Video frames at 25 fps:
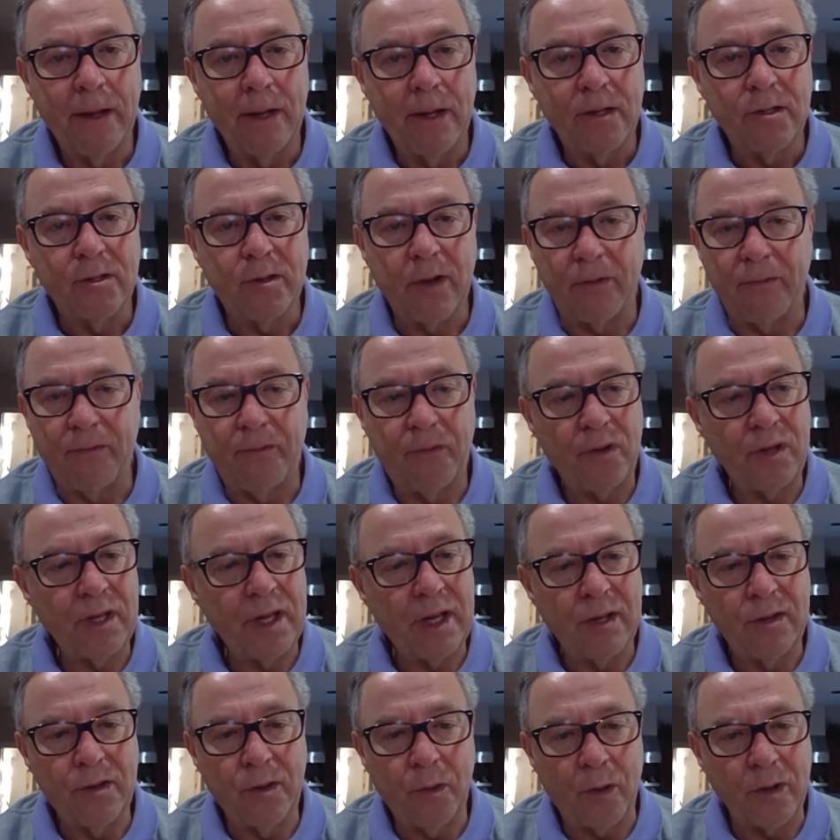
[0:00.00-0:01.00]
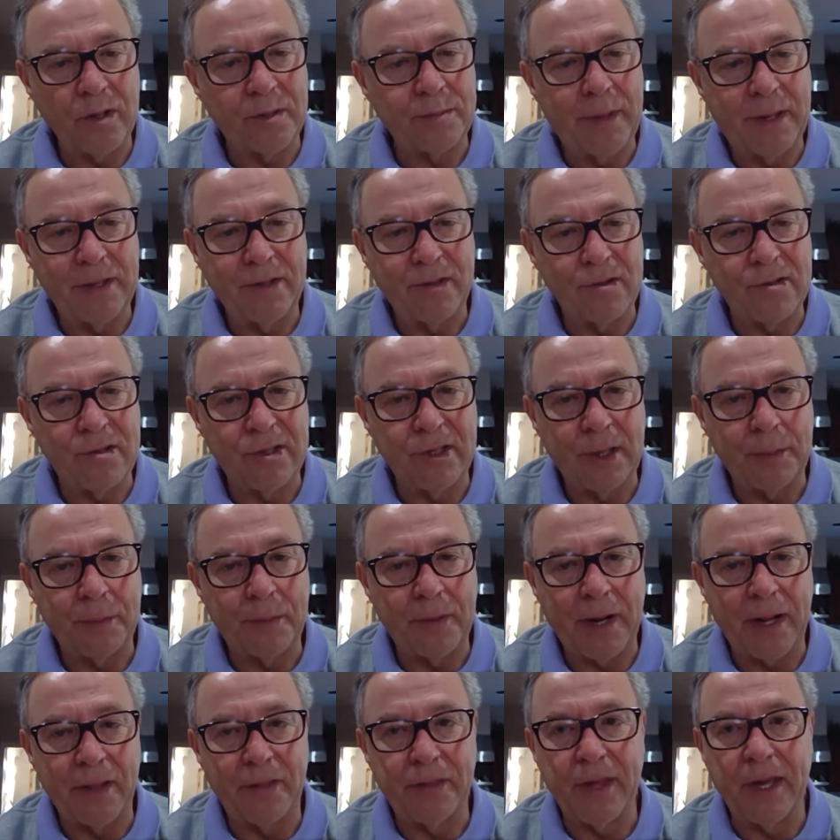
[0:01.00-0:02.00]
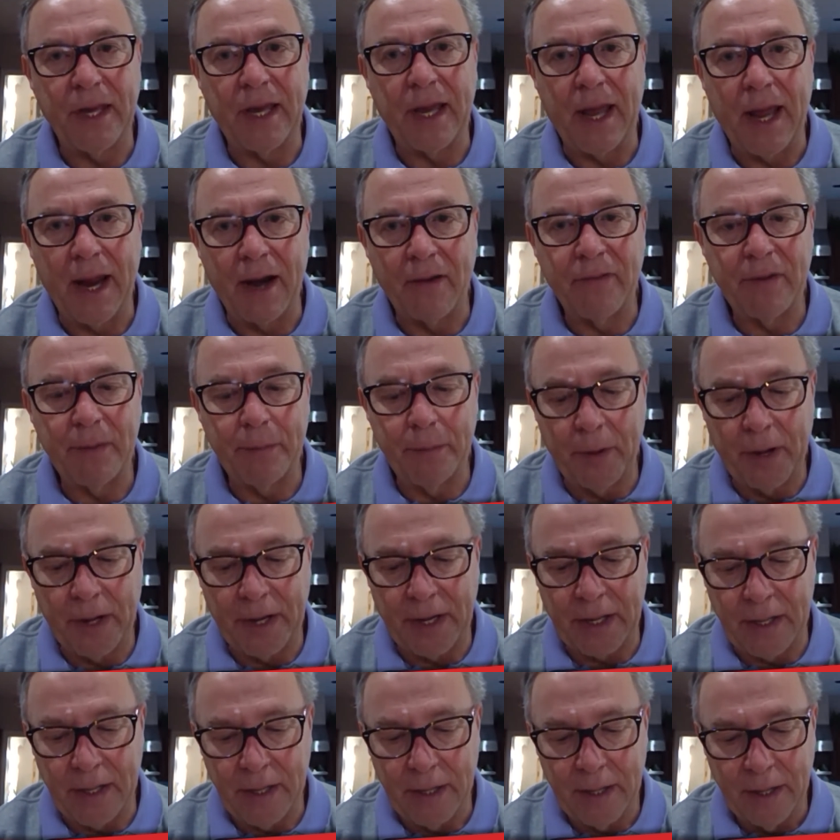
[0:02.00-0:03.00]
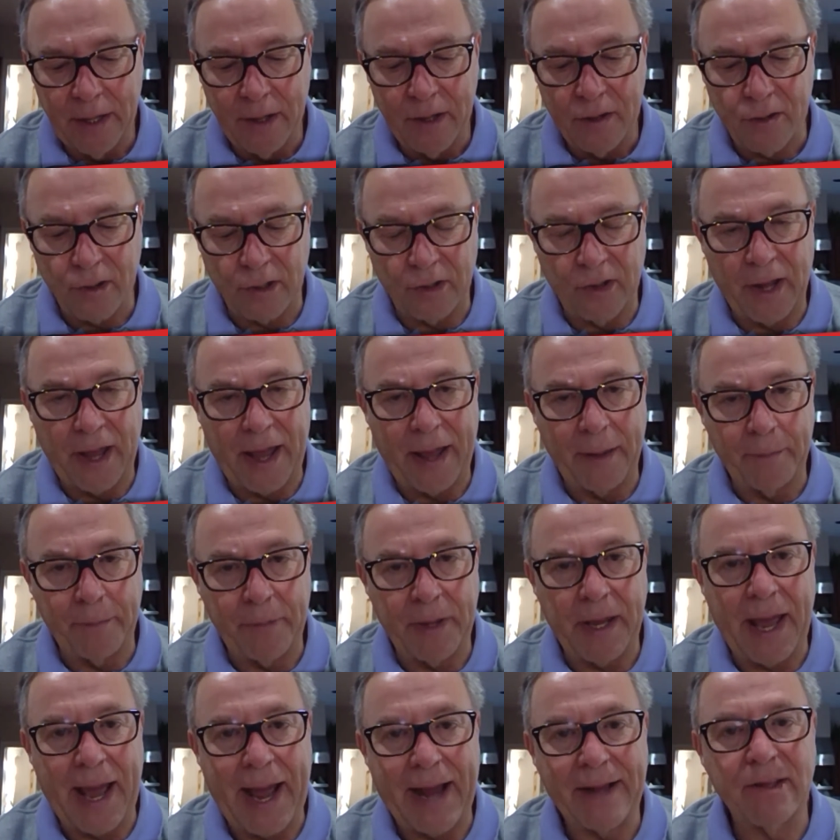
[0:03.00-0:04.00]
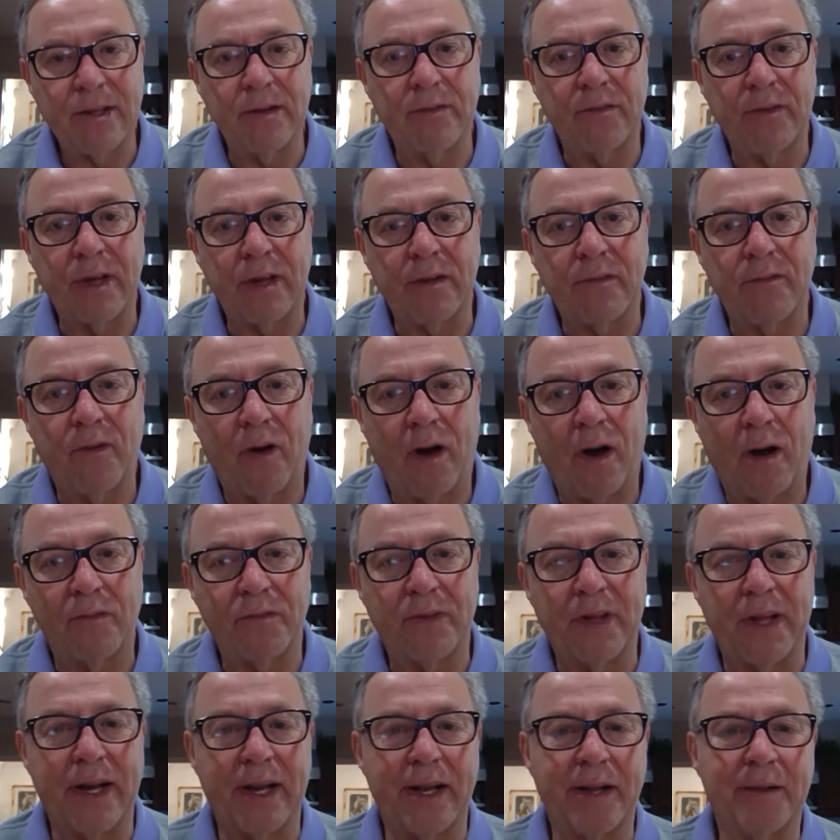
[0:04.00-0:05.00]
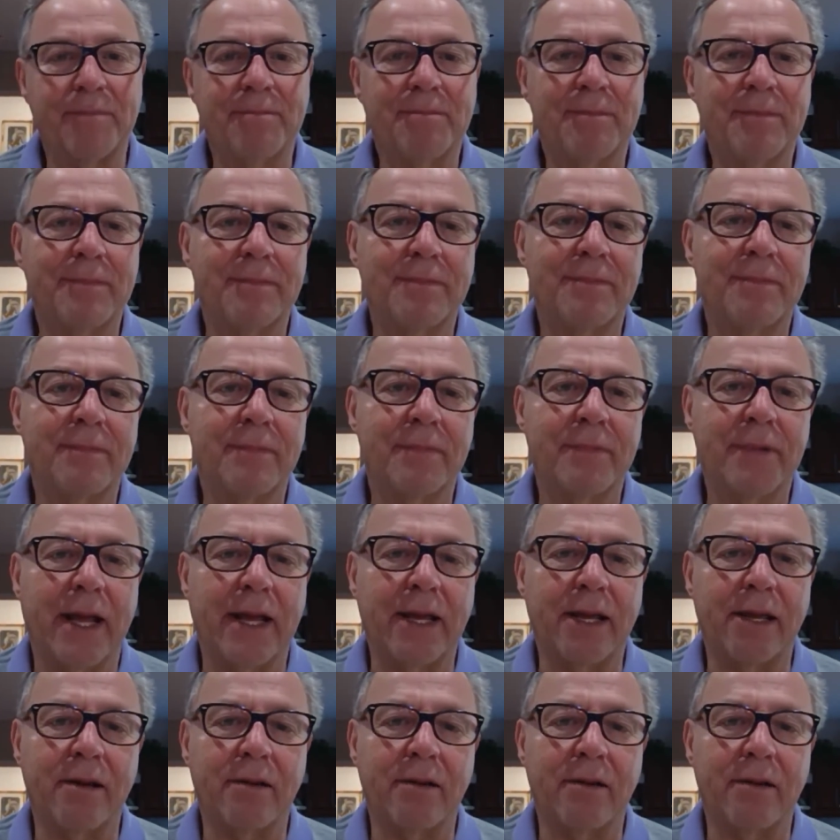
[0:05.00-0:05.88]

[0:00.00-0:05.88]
So I fully endorse mentorship, and I think everybody should be actively involved in it. Thank